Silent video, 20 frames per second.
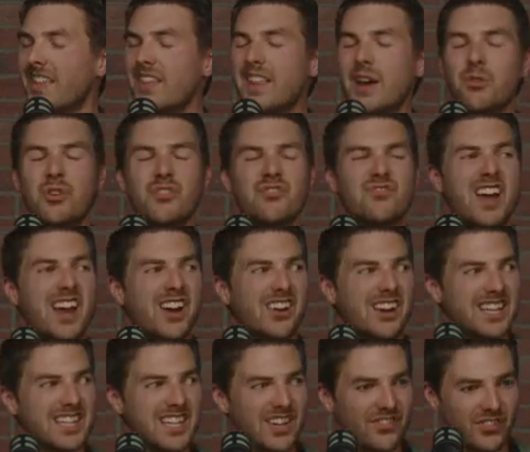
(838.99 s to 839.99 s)
they were
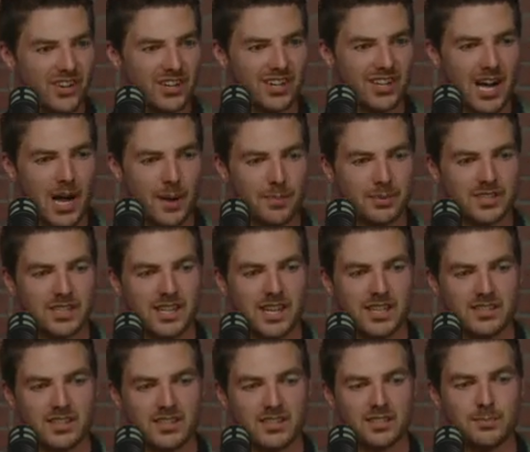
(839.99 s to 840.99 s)
very different on opposite
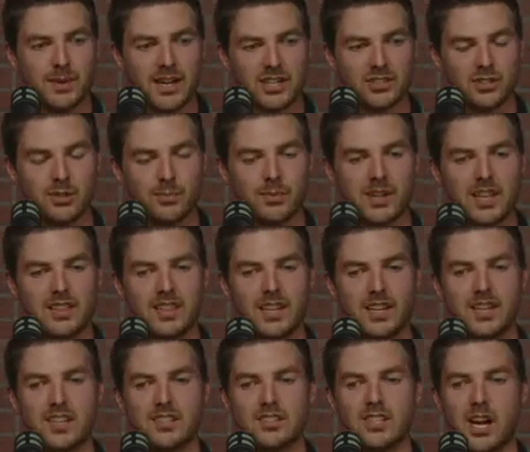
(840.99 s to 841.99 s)
ends of the spectrum, and I
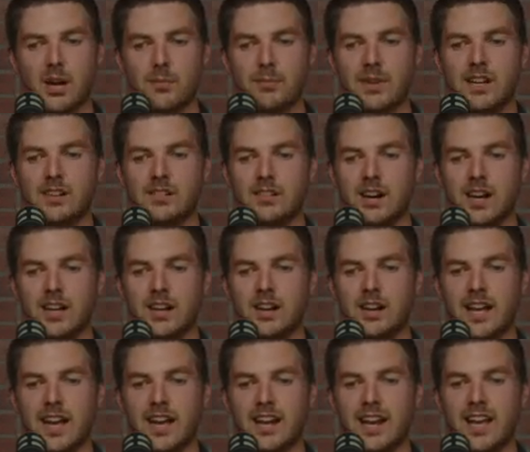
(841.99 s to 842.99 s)
think it taught me a lot
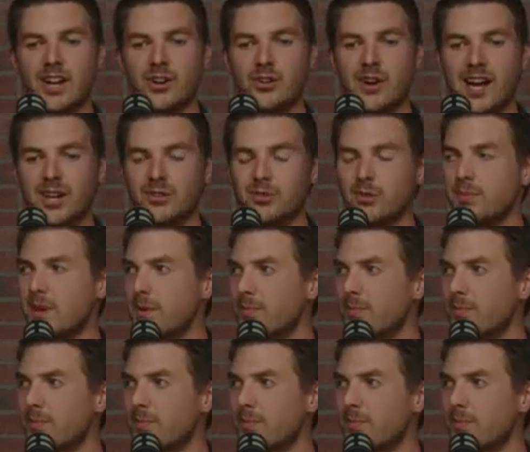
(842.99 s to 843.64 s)
on how to interact